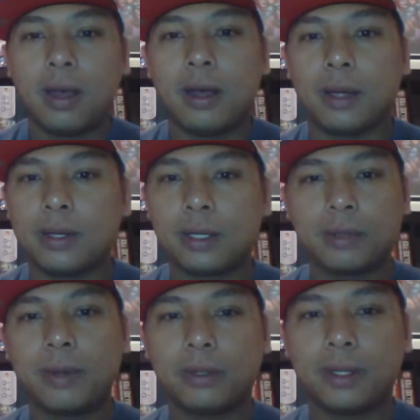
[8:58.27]
I talked
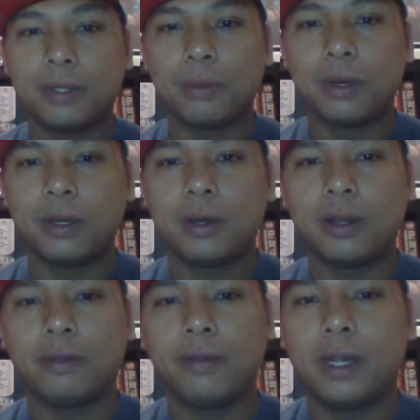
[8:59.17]
about this one
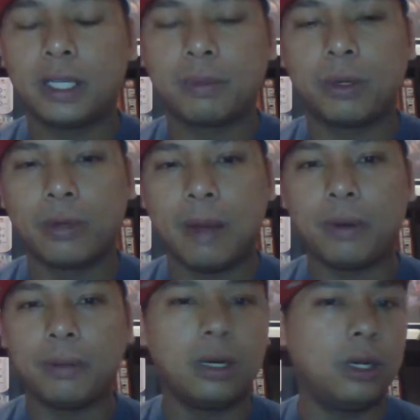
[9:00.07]
on the Fan Expo
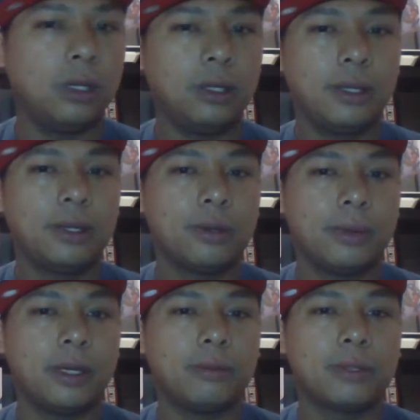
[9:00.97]
wrap-up a little
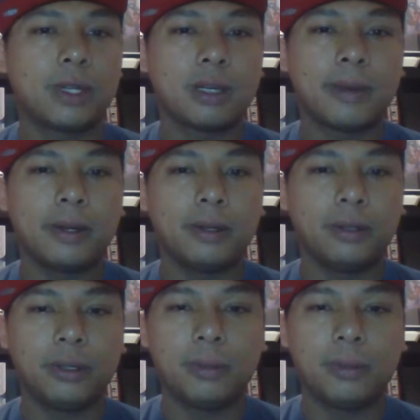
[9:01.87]
bit. We'll talk about it a little